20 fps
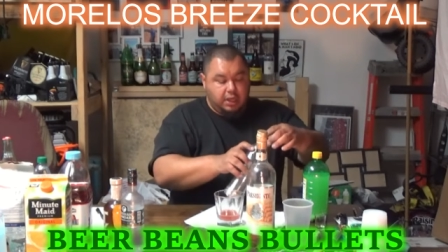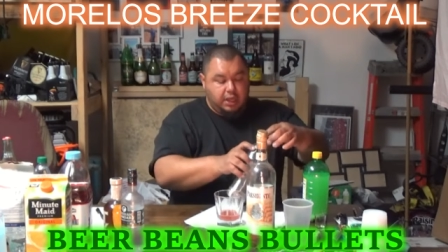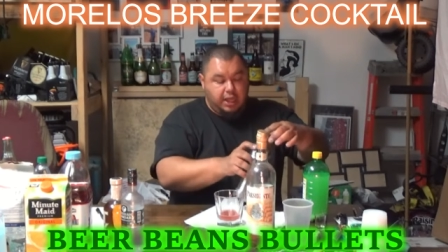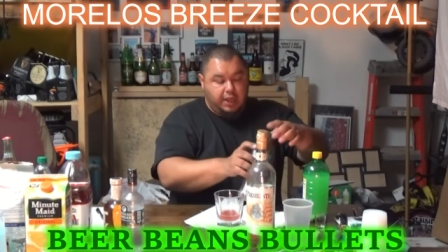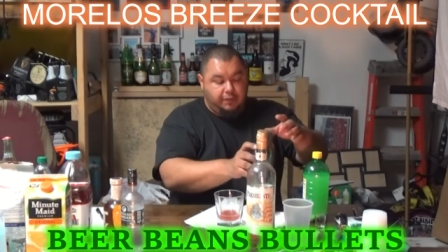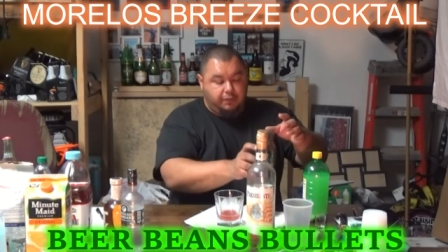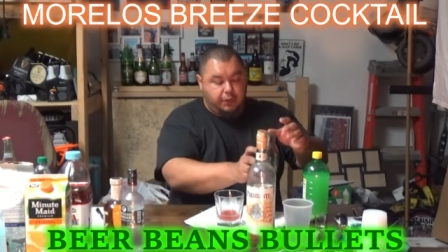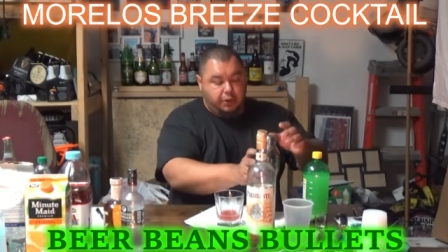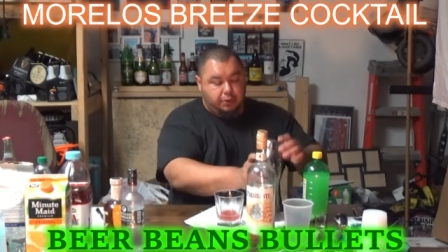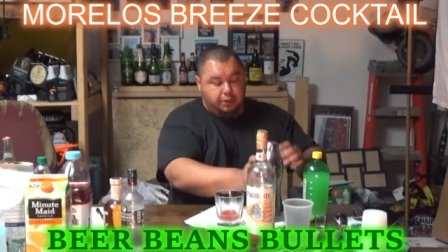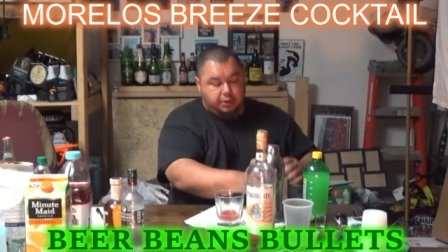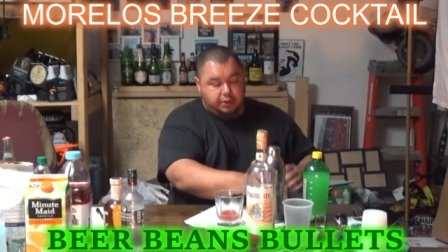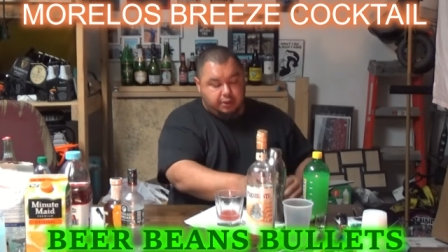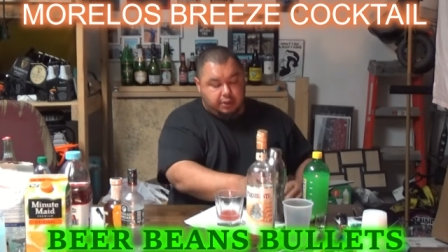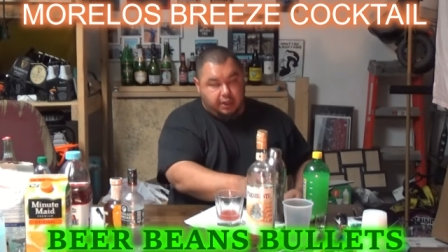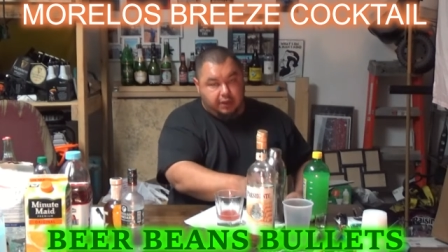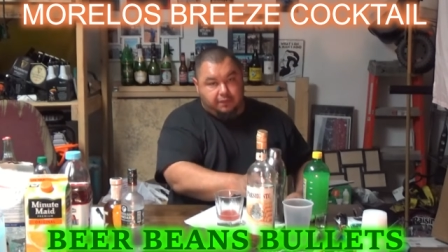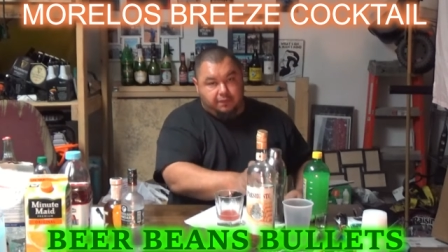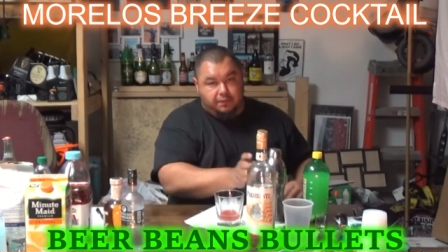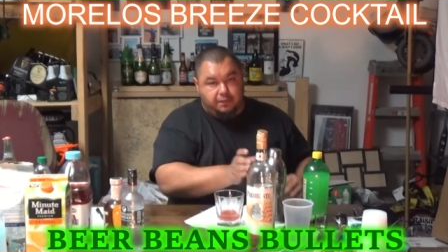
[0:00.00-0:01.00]
If we were to
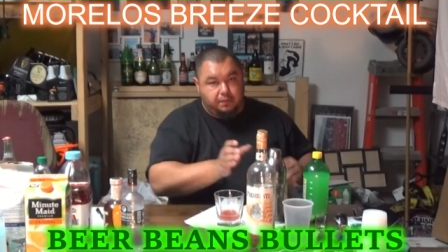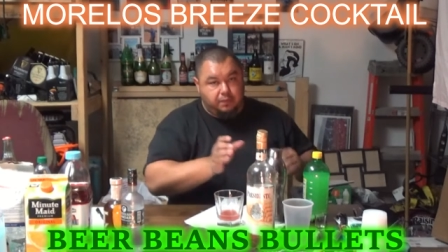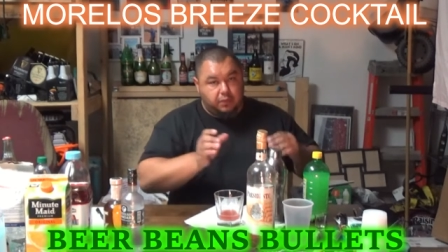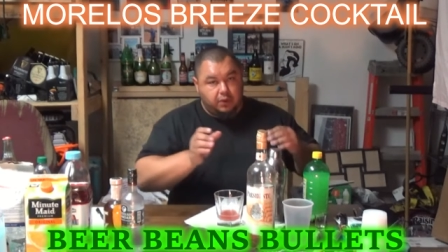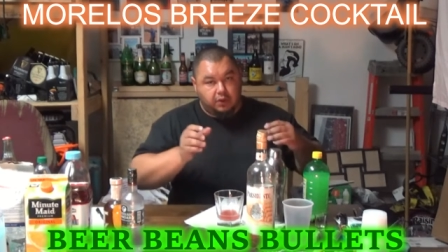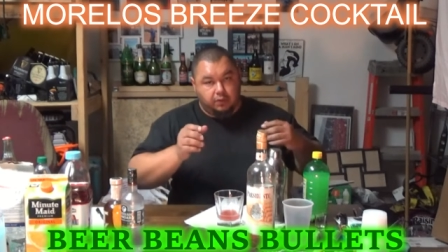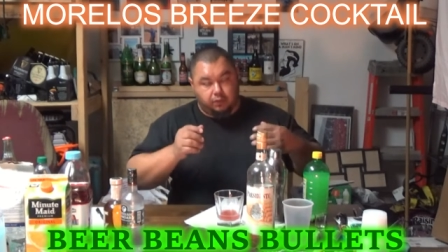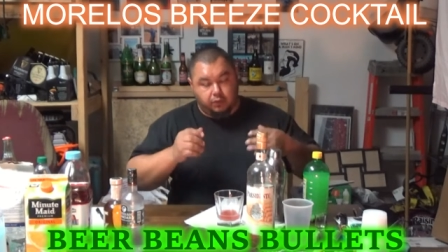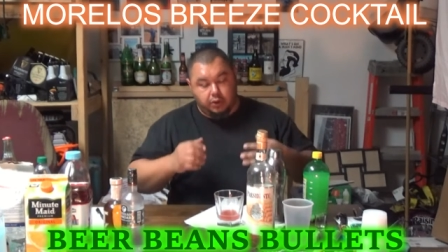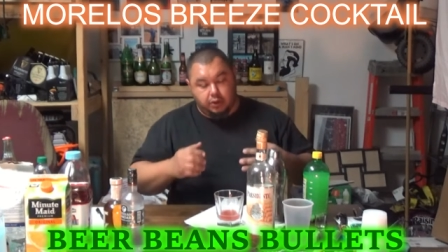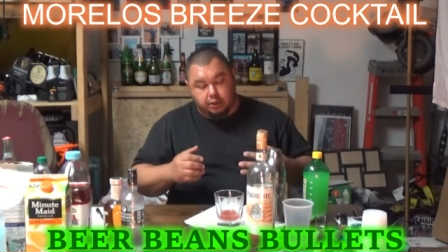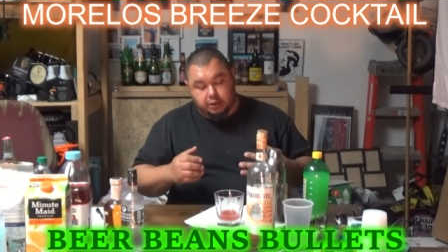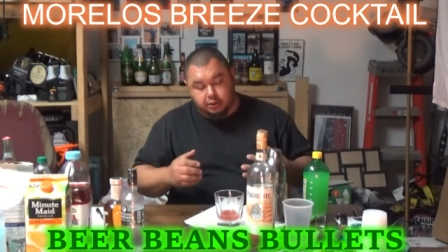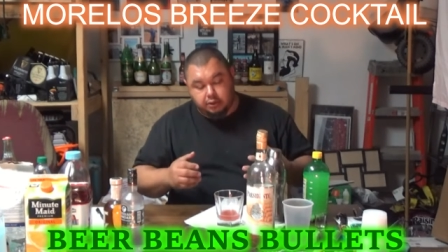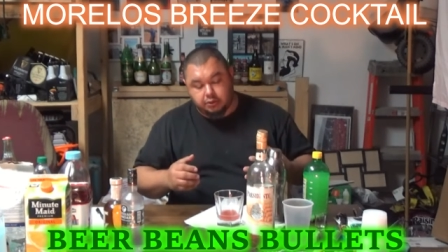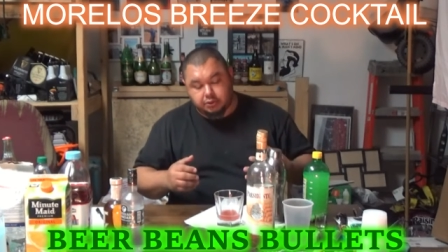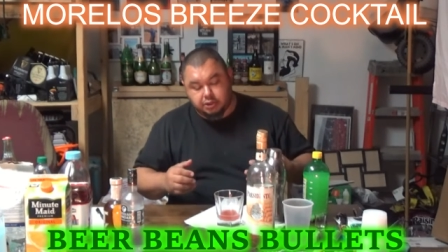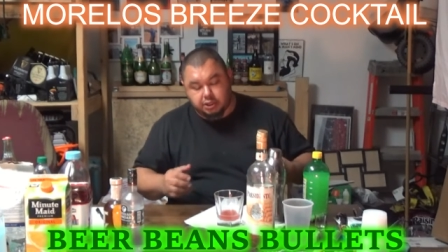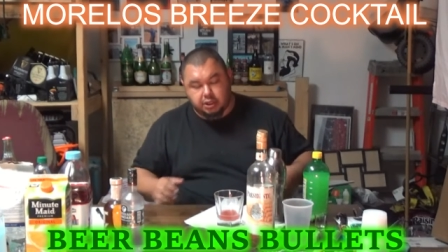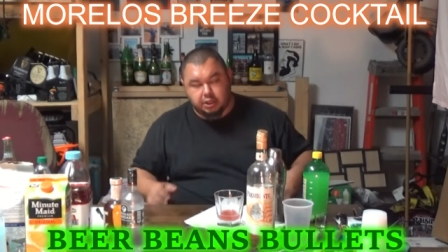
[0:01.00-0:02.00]

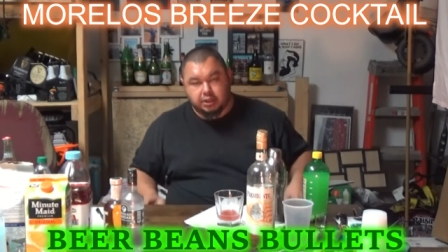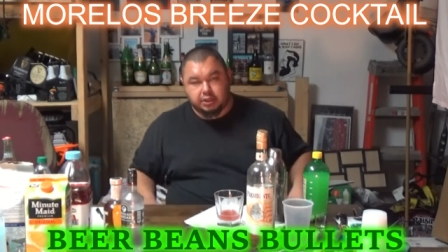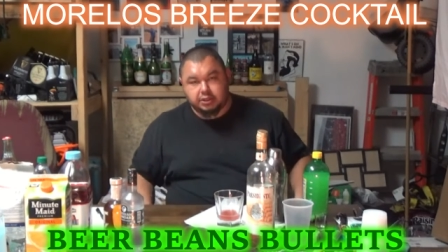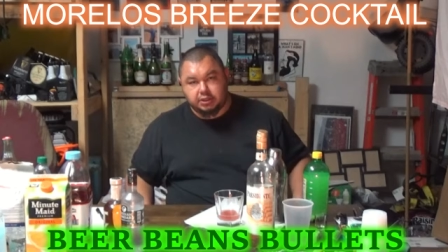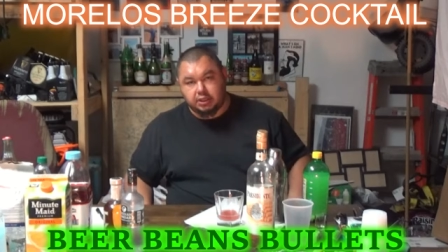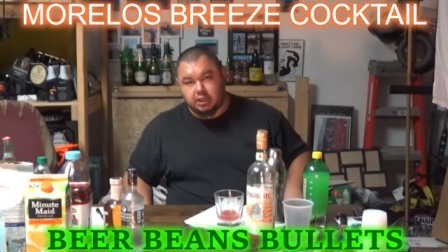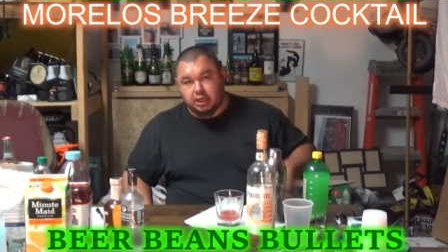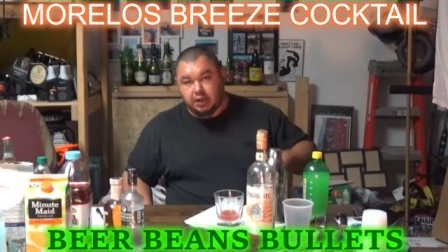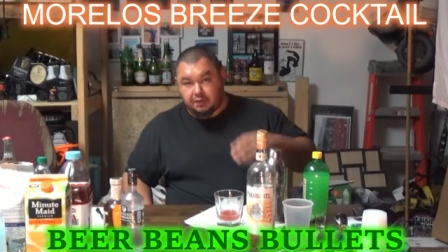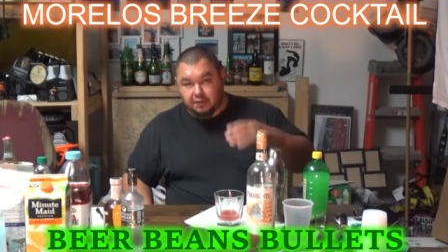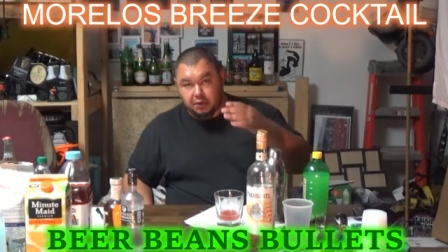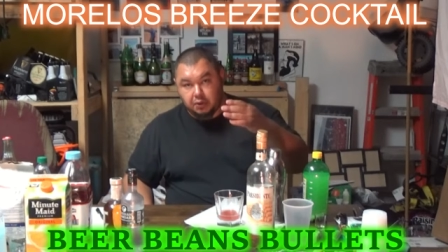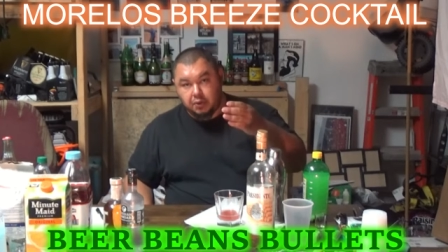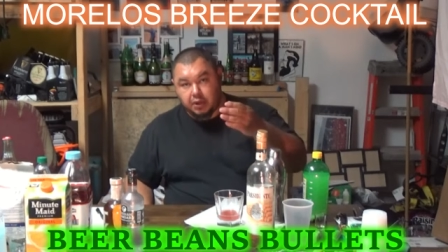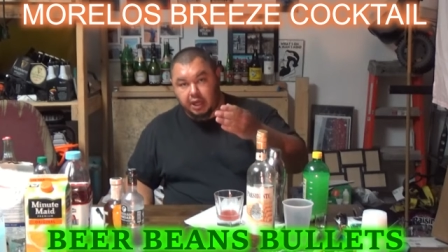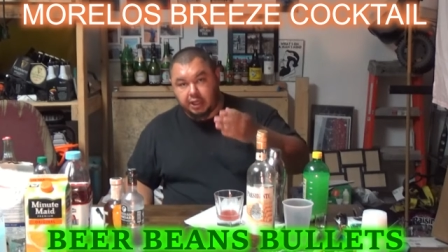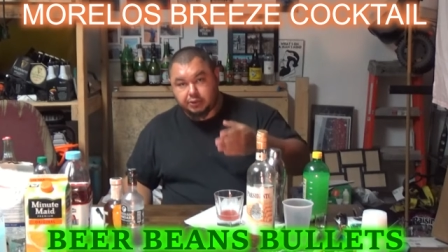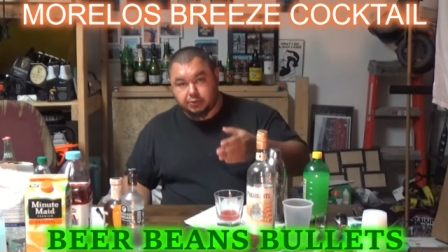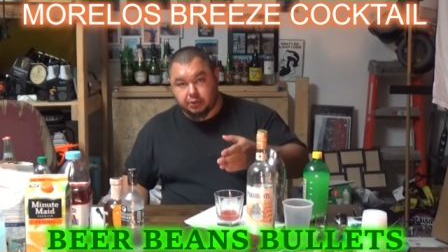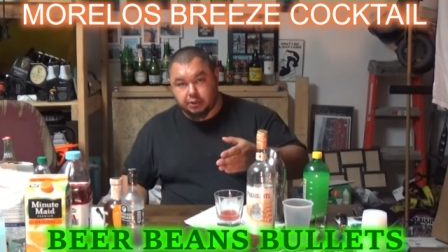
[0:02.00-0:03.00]
do chugs, and if you
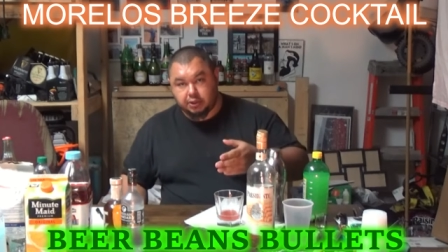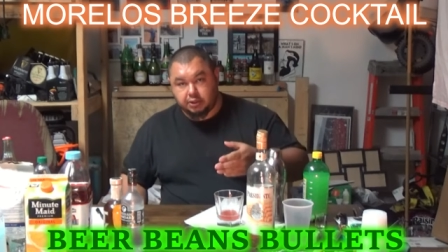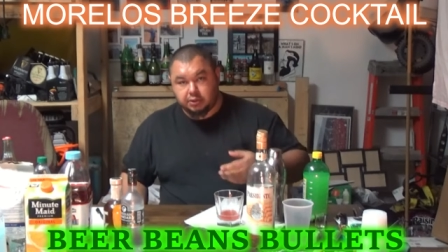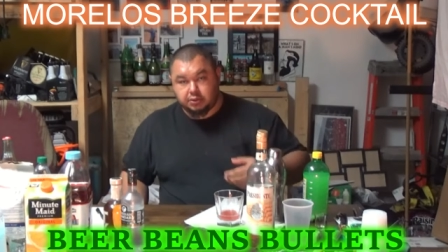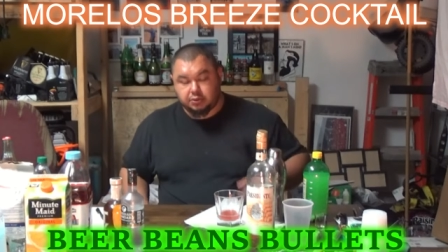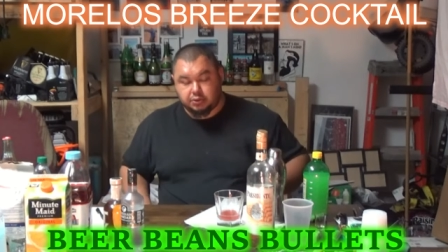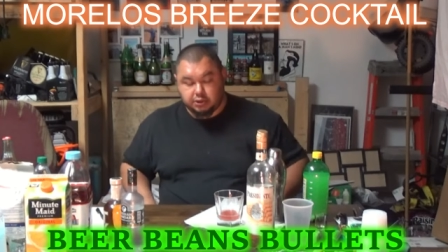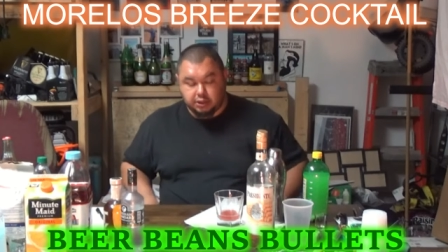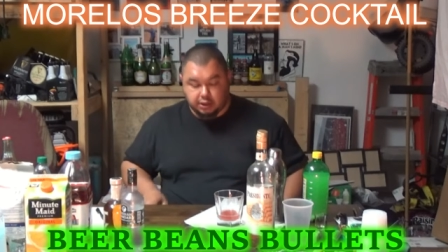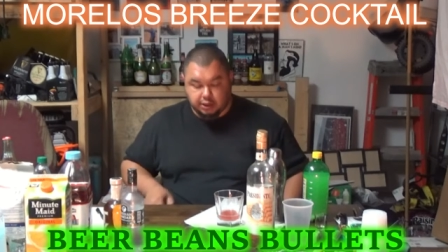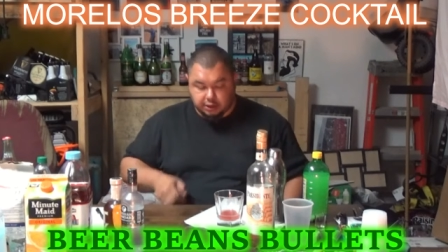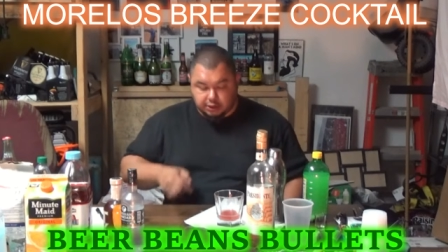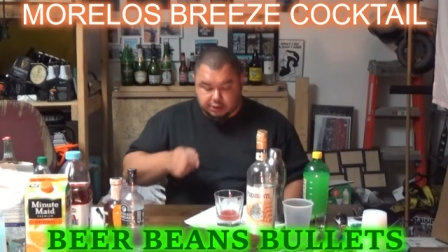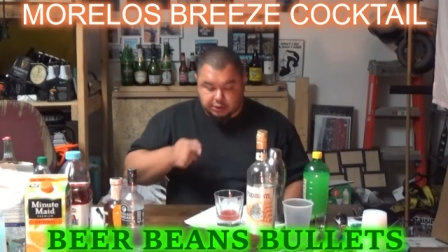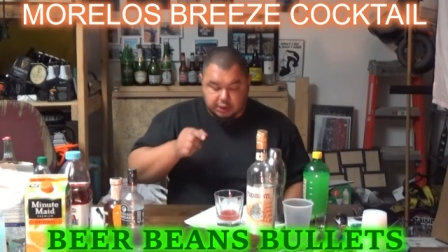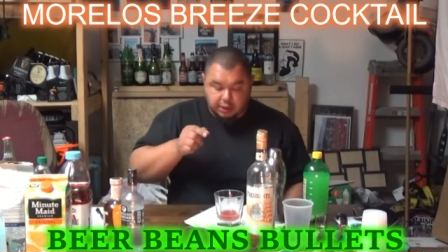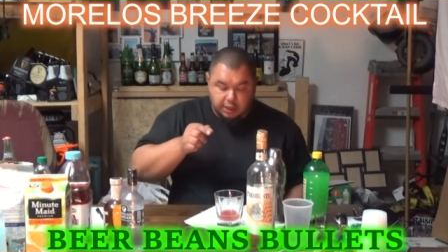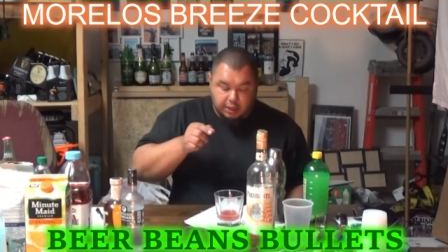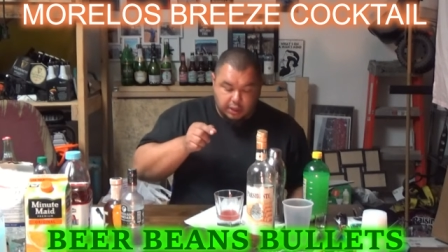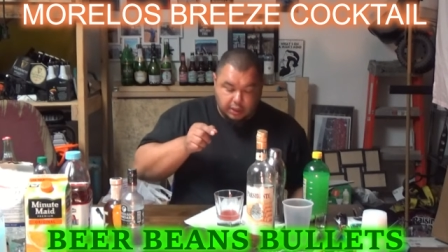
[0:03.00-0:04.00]
guys were to do chugs,